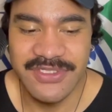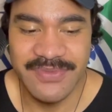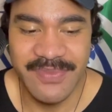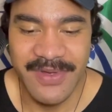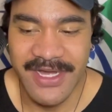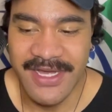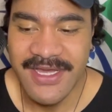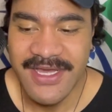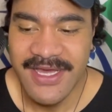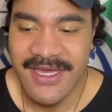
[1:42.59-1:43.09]

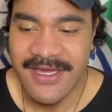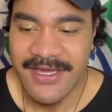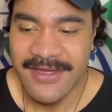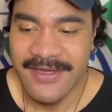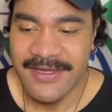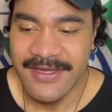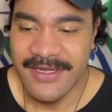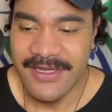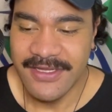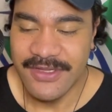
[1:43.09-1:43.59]
But
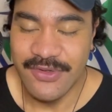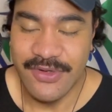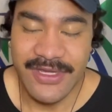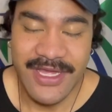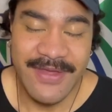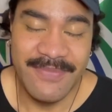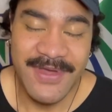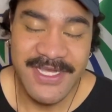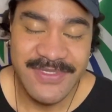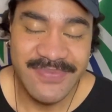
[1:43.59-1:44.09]
look,
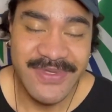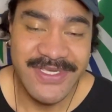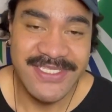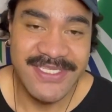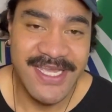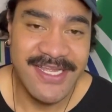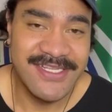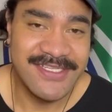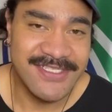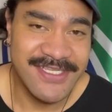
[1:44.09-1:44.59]
it must be
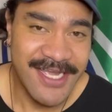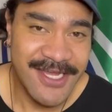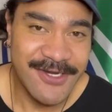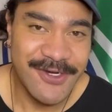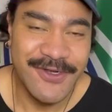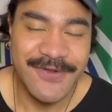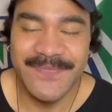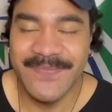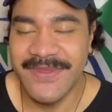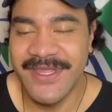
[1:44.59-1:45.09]
said, side
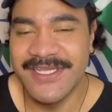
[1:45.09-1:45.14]
note,